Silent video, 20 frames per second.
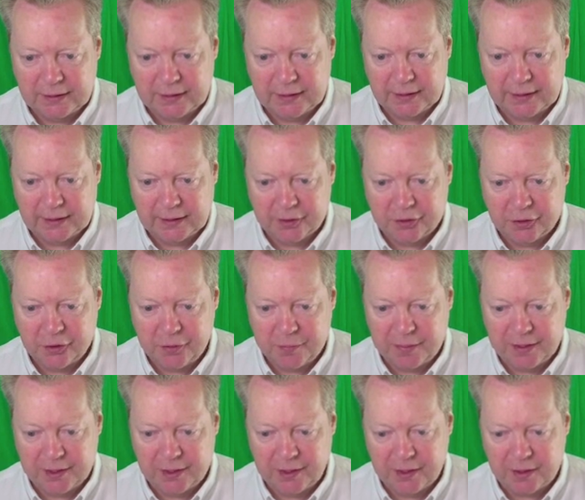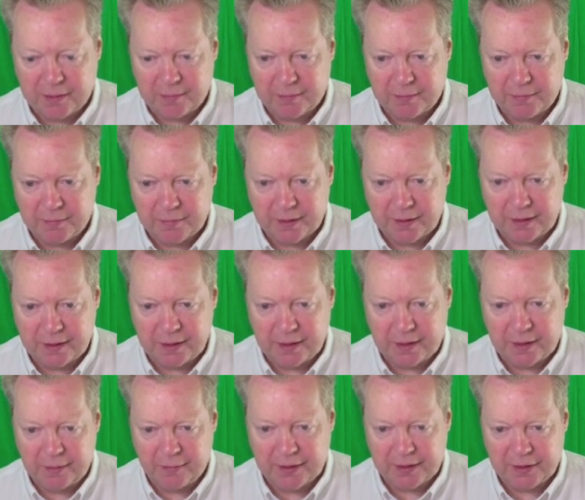and that should be good,
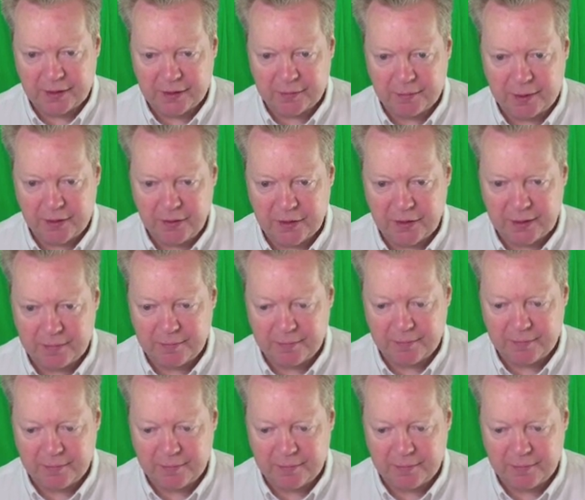and then we can just post it.